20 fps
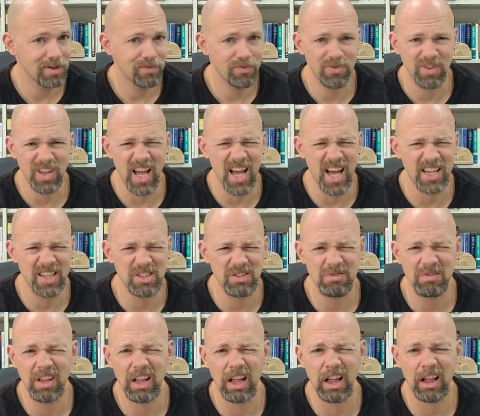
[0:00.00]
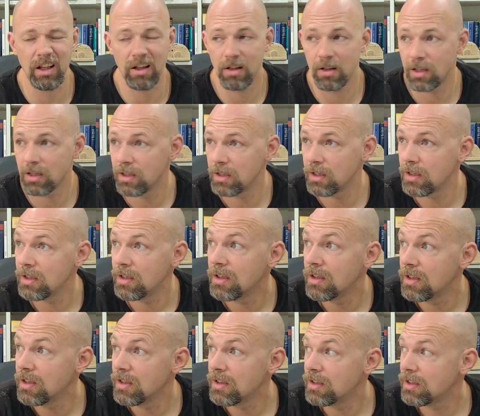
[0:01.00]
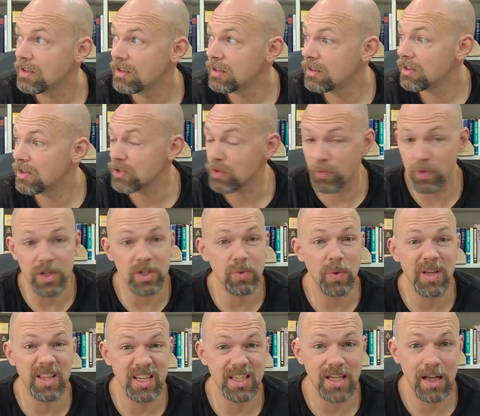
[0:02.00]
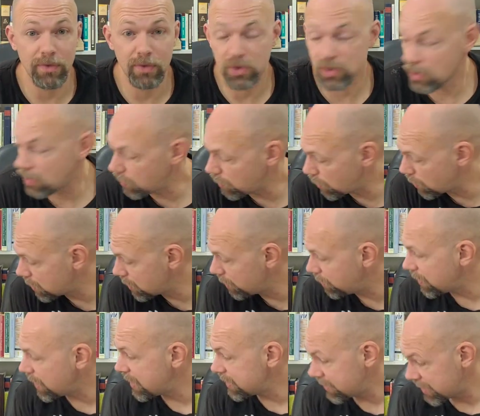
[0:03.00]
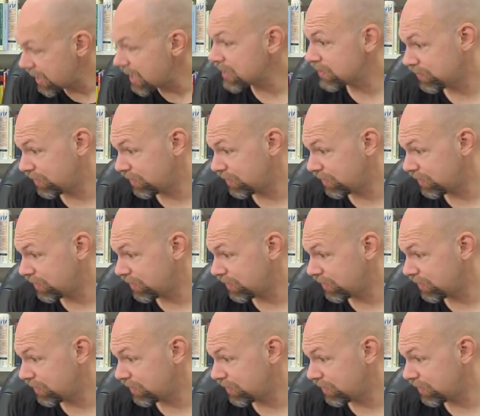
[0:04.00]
Flies. Ugh. There's a reason why the devil's called Lord of the Flies. Yes,